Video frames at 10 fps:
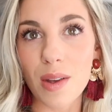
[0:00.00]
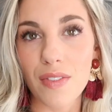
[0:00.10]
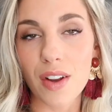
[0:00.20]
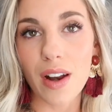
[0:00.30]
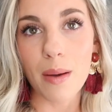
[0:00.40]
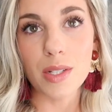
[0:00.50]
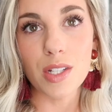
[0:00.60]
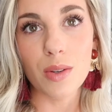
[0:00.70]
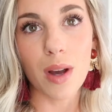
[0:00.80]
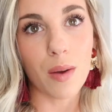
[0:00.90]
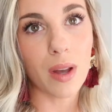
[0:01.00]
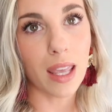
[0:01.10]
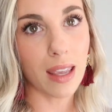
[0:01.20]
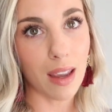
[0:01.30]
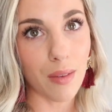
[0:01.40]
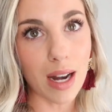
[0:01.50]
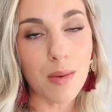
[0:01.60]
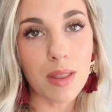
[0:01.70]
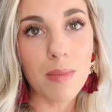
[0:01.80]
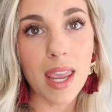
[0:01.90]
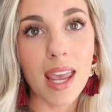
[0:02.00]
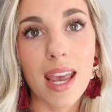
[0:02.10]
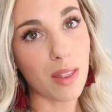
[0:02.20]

so I figured I would do a quick get ready with me.